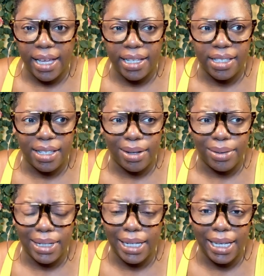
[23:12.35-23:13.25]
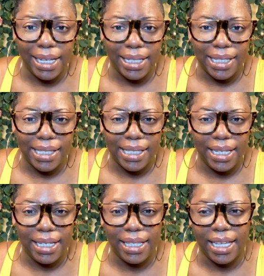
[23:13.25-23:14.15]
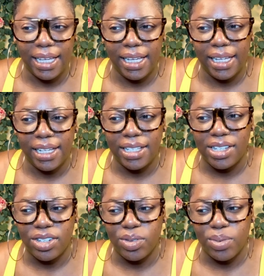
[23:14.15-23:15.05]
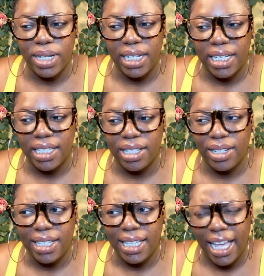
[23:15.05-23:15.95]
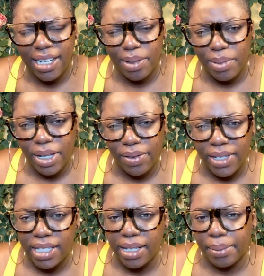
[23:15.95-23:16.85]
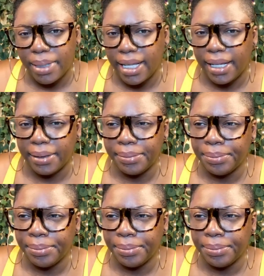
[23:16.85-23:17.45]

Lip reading: And so again, to see that he is just willing to attach himself to something